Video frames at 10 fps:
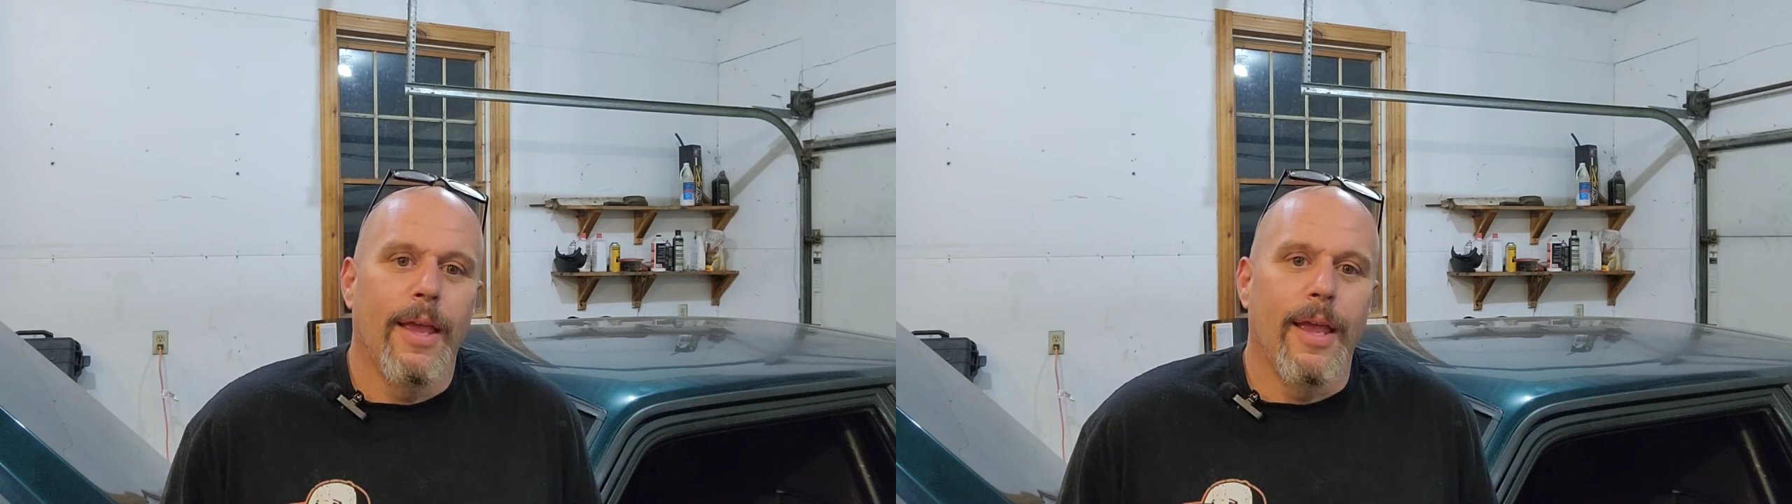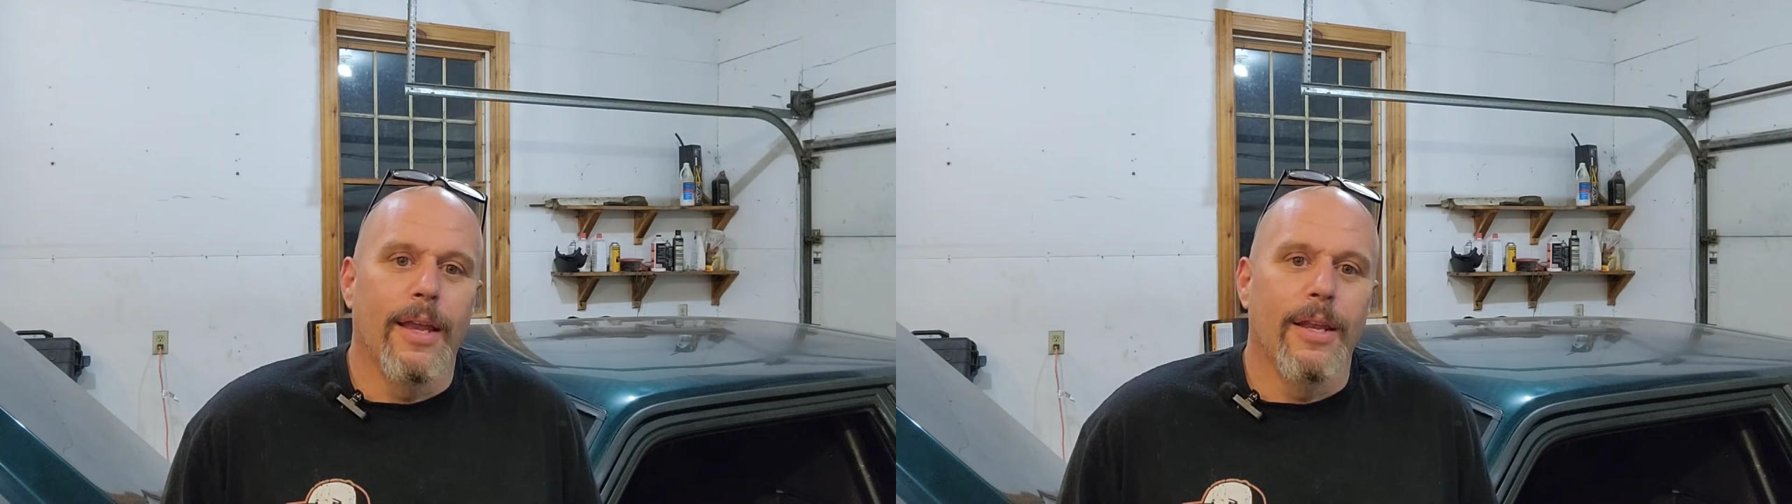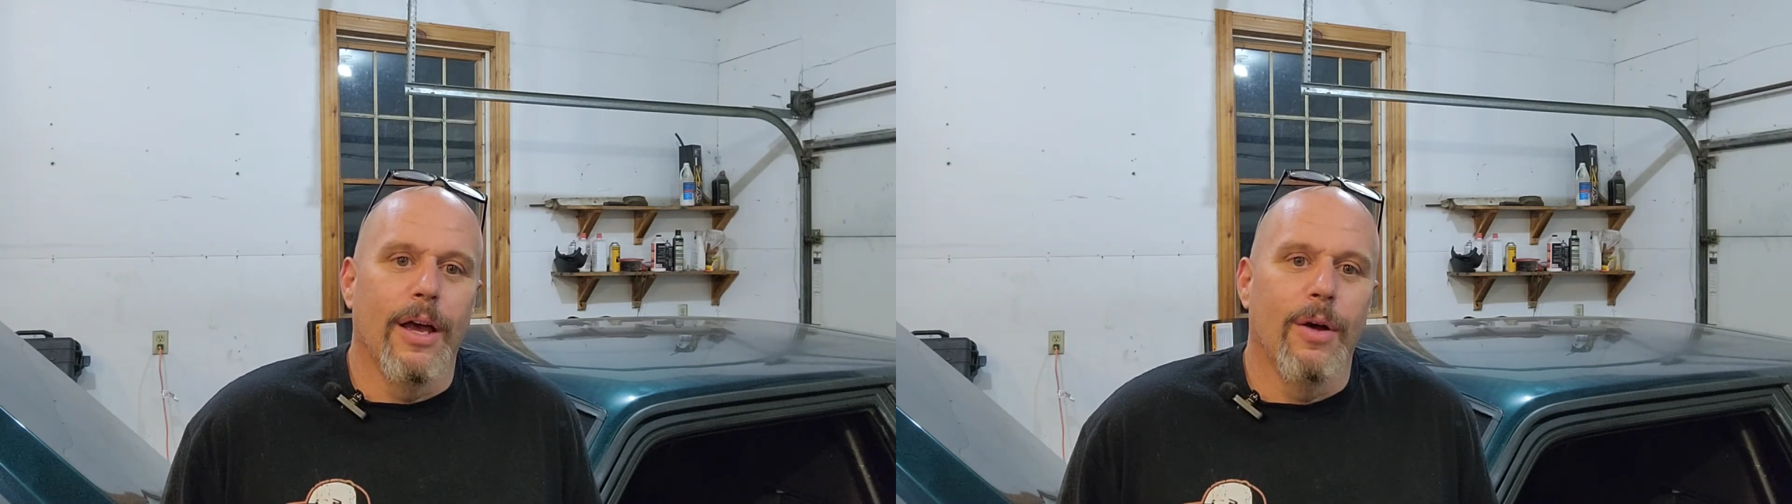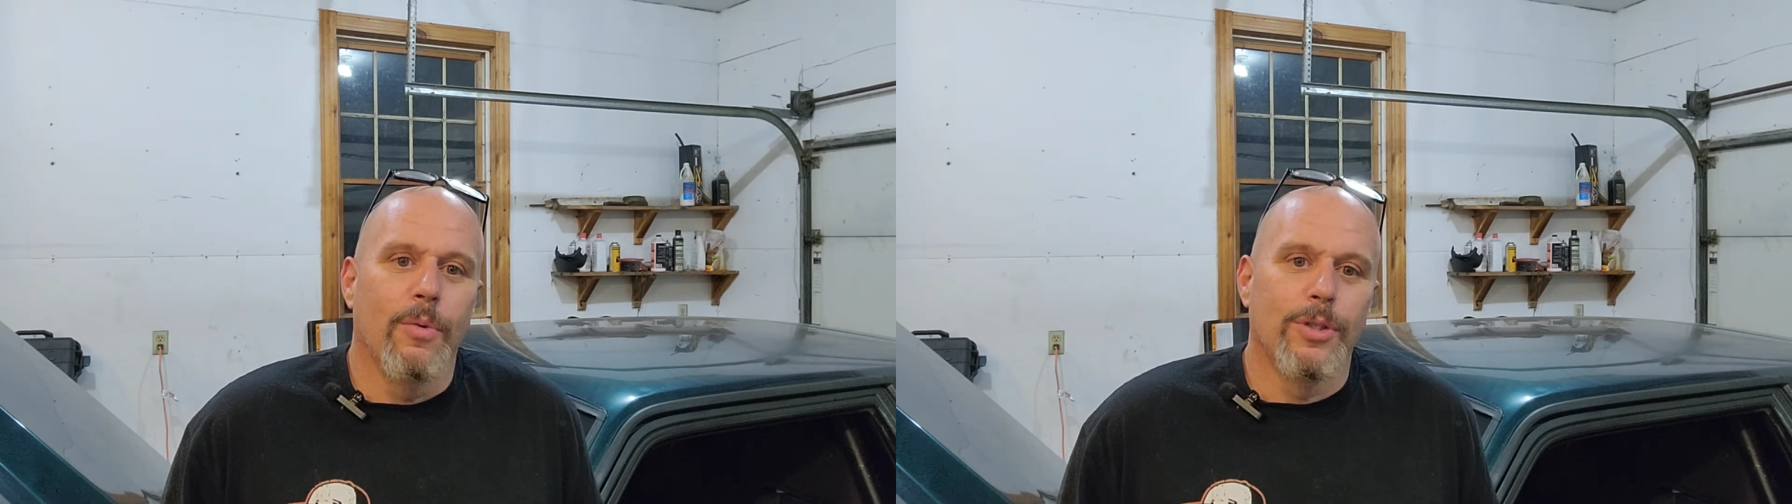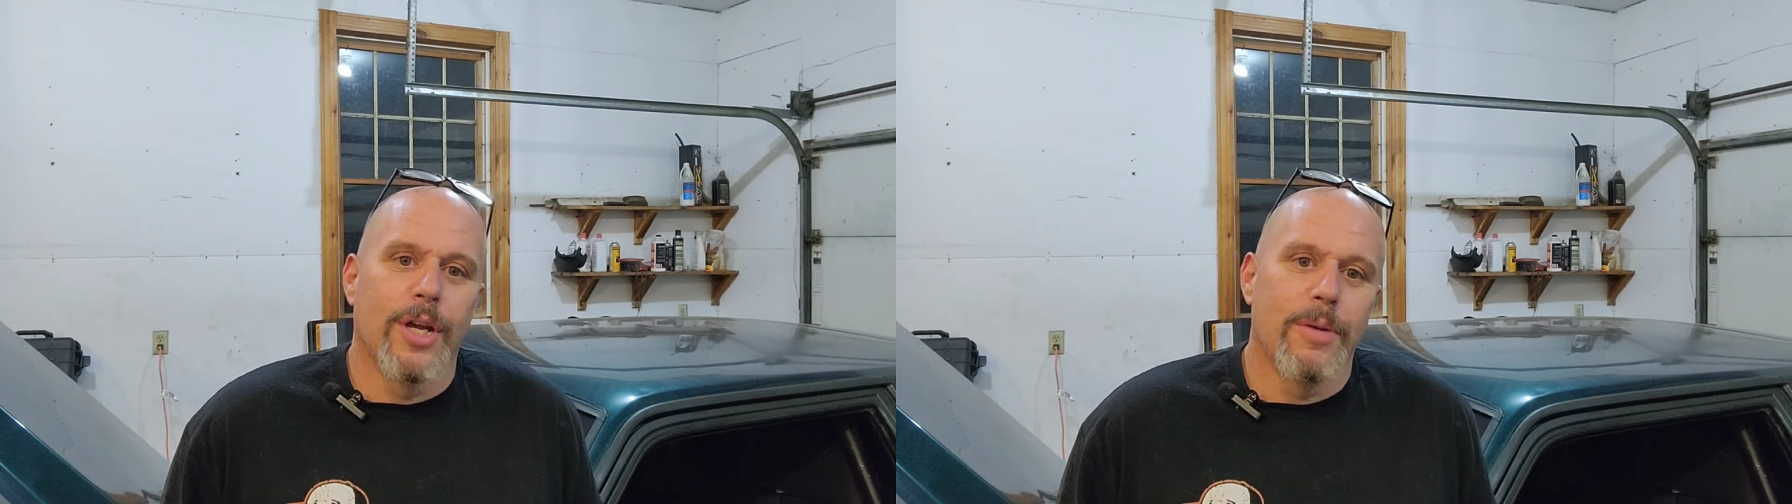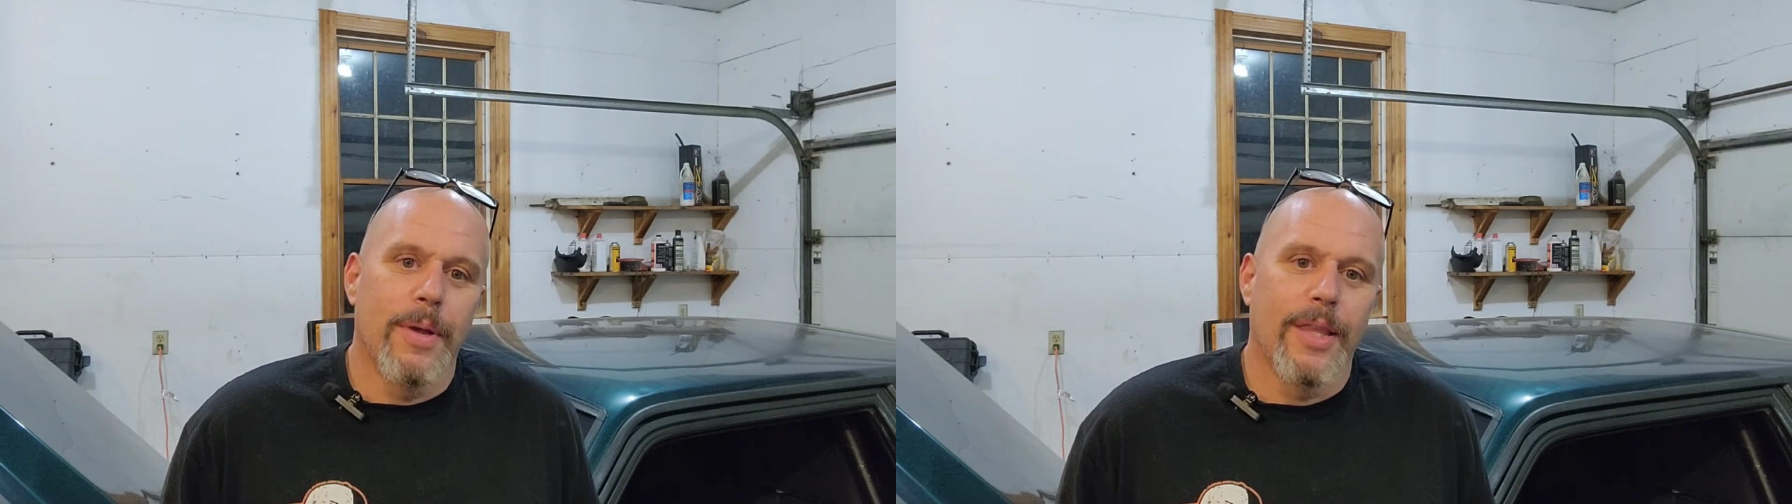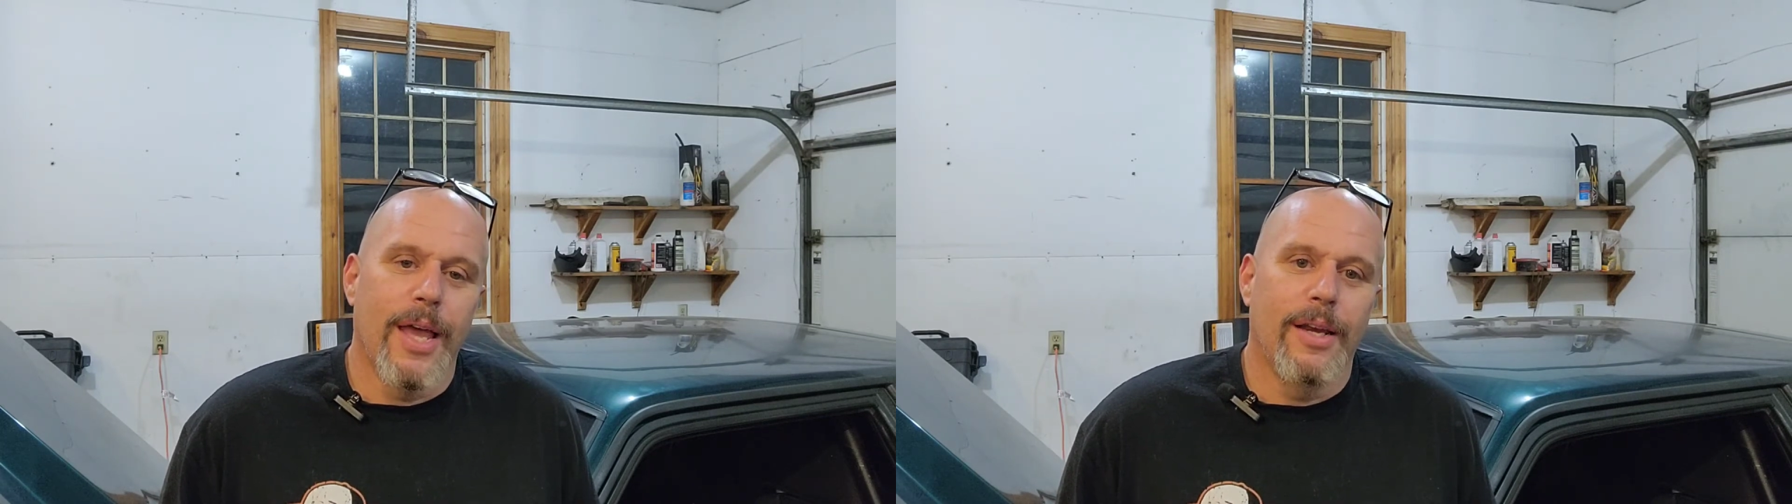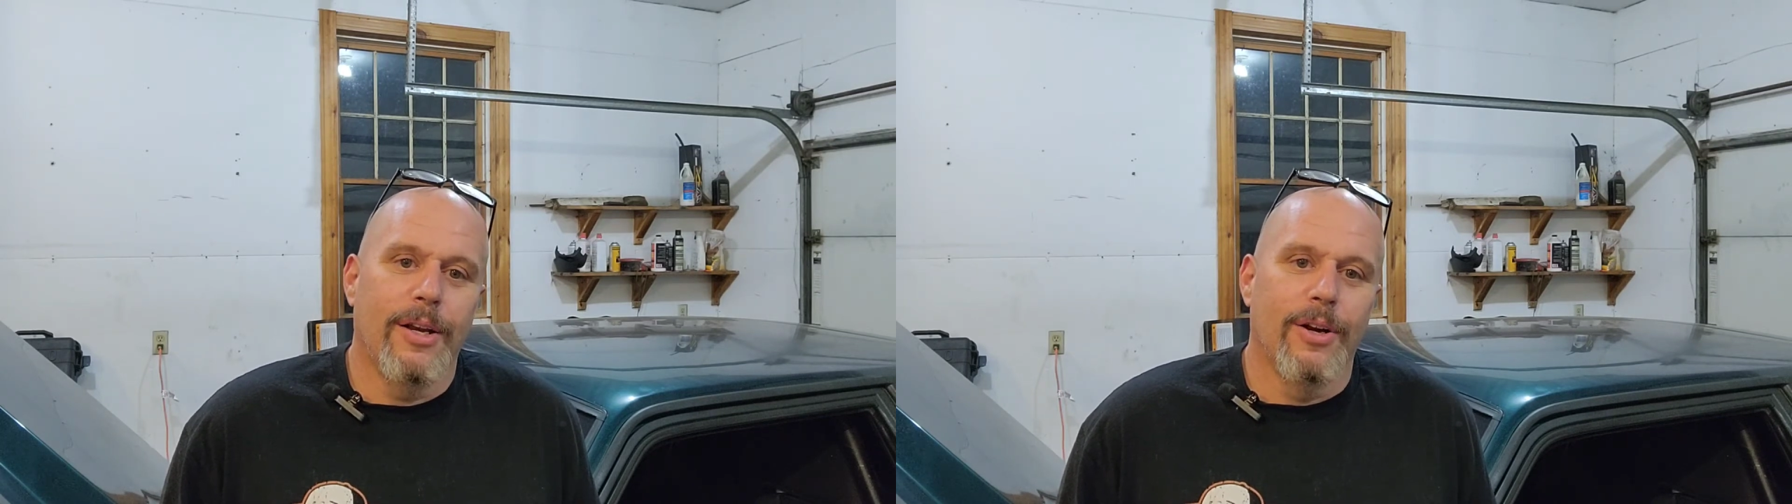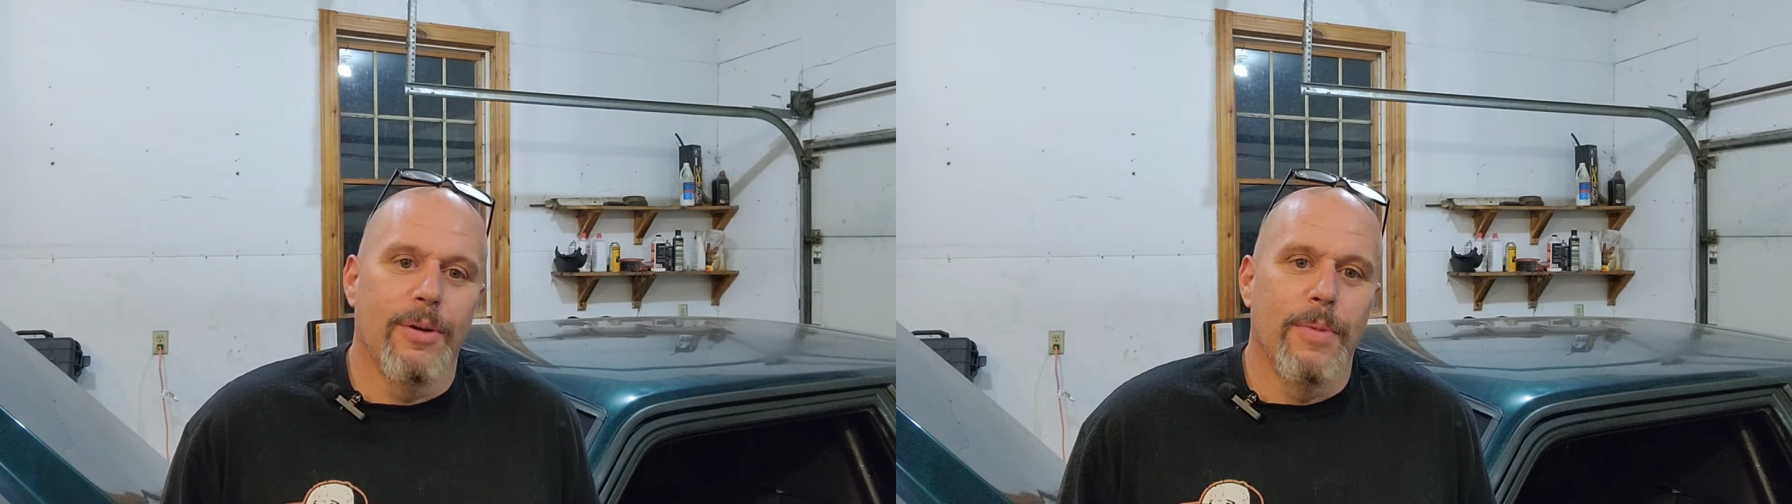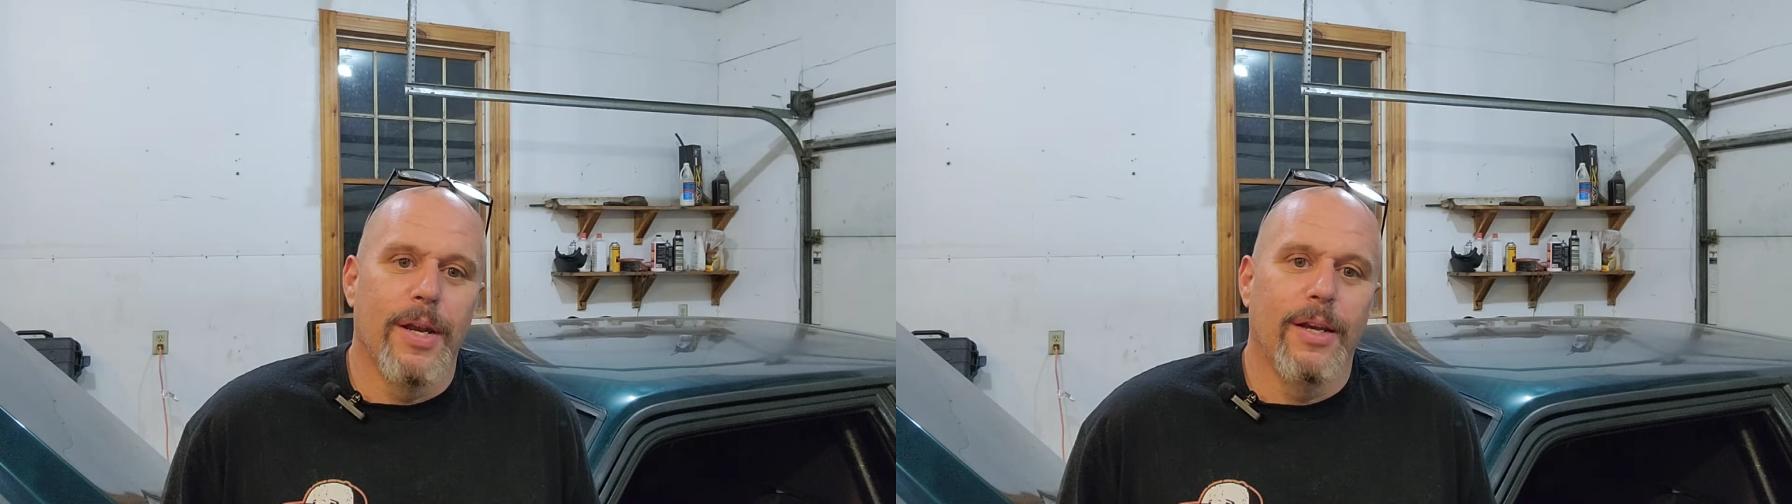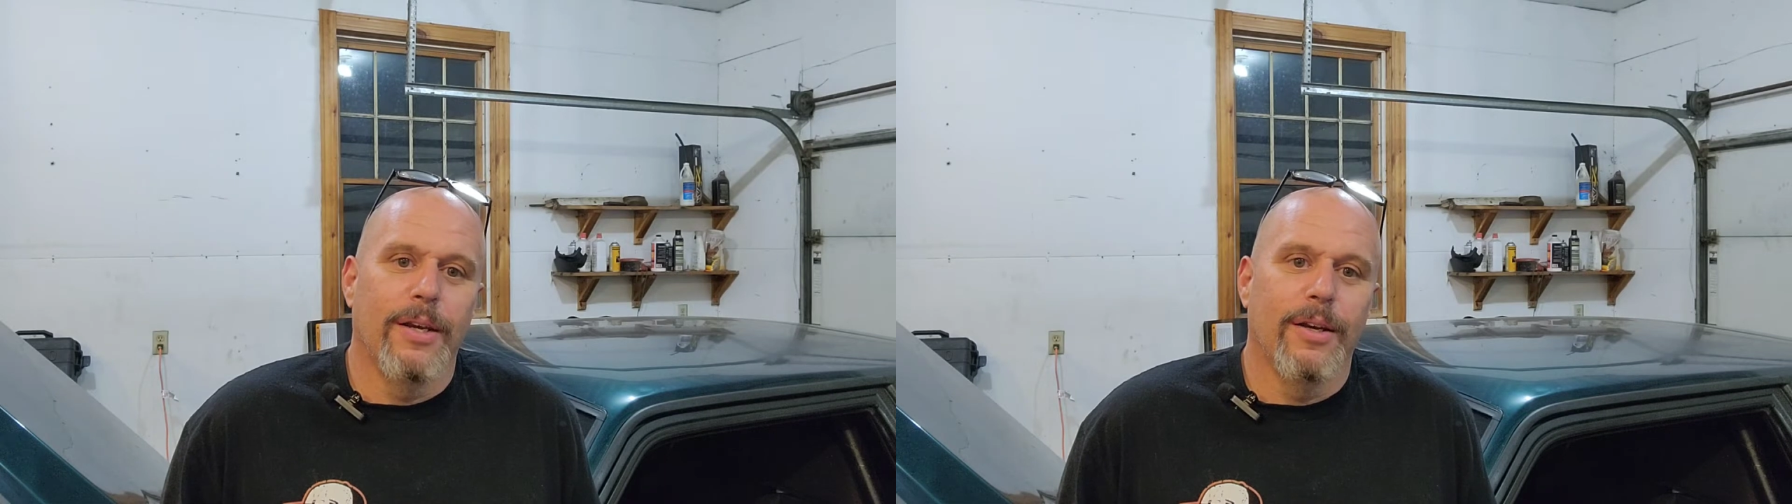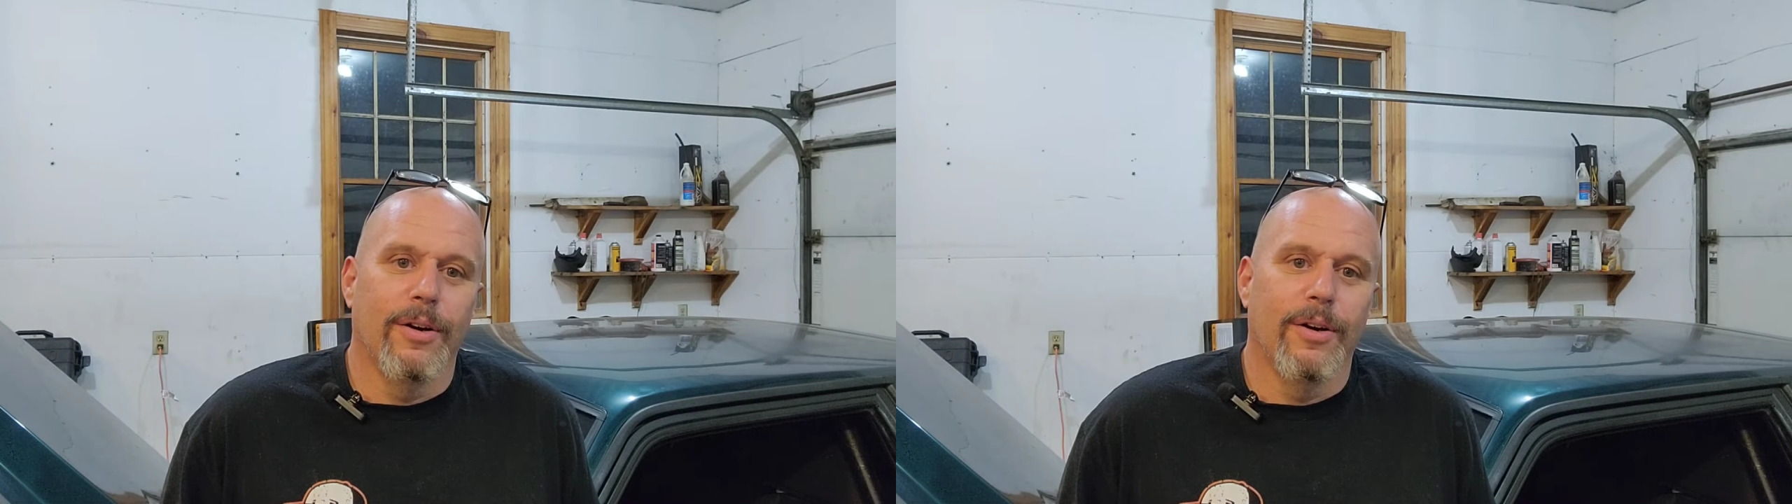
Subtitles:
And we'll talk about that here in a minute,